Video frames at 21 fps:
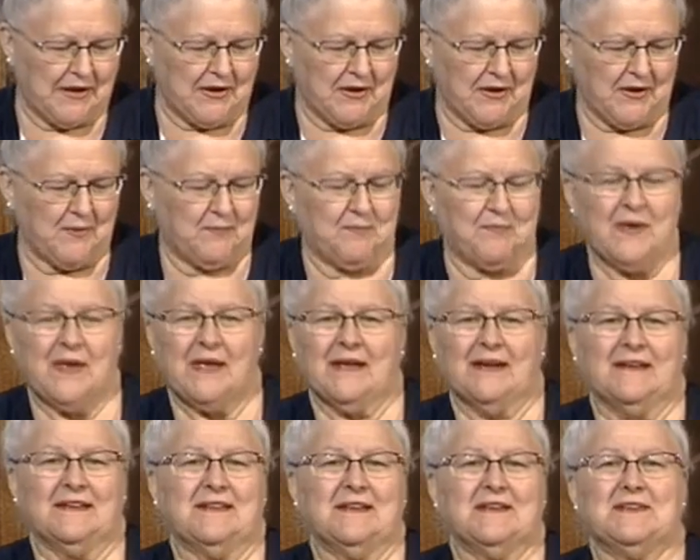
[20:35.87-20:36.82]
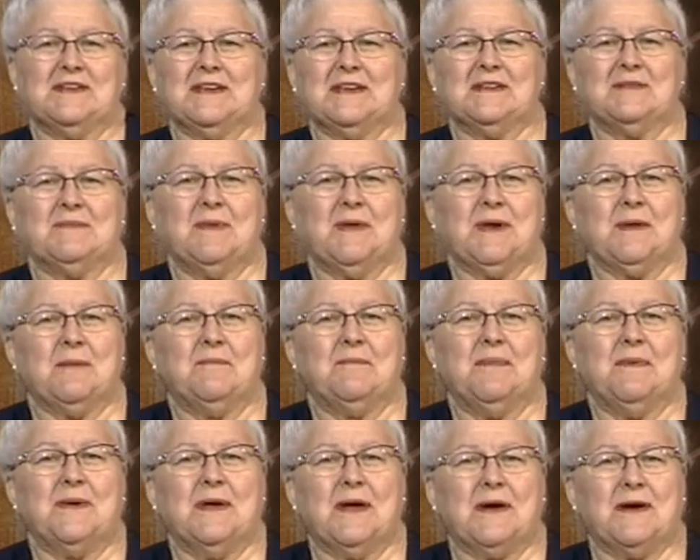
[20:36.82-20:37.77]
You know, ctn has
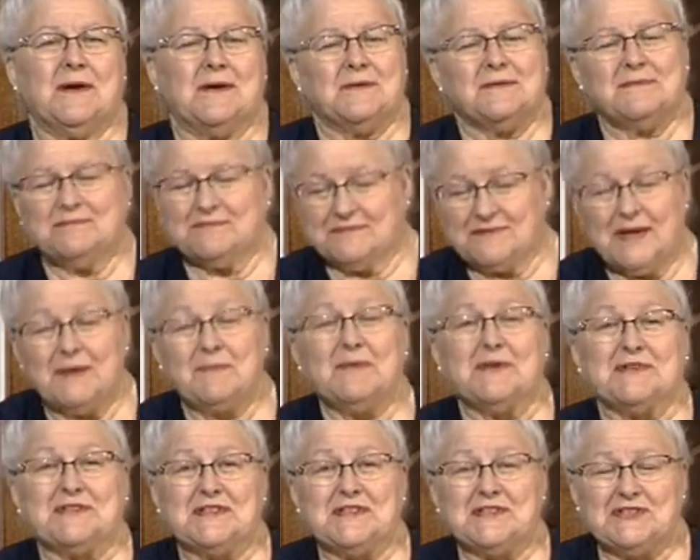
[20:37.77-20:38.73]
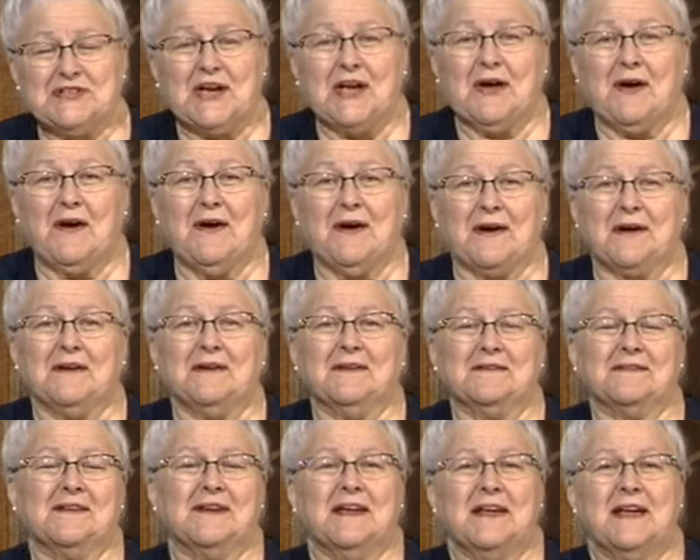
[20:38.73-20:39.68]
been a, or WTJR
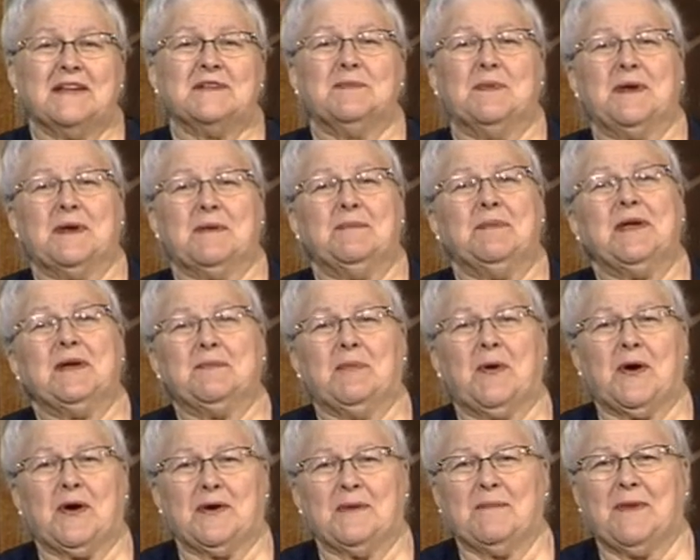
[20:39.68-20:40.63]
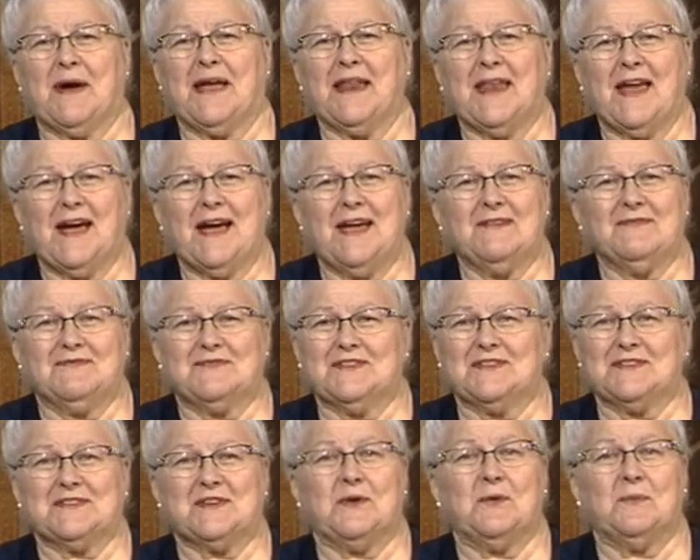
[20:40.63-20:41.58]
has been a big part of my life
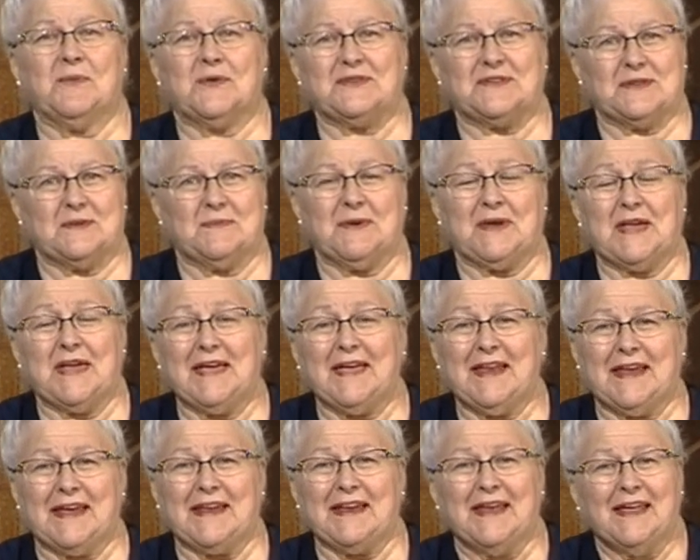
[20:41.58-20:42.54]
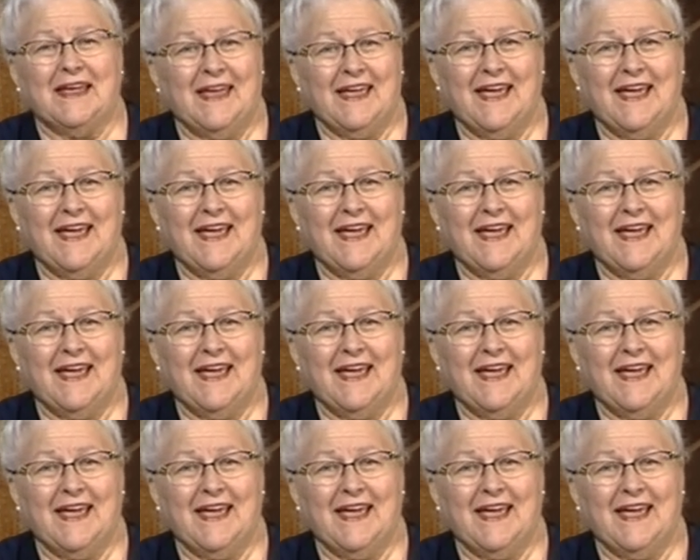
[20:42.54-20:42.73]
since almost the beginning.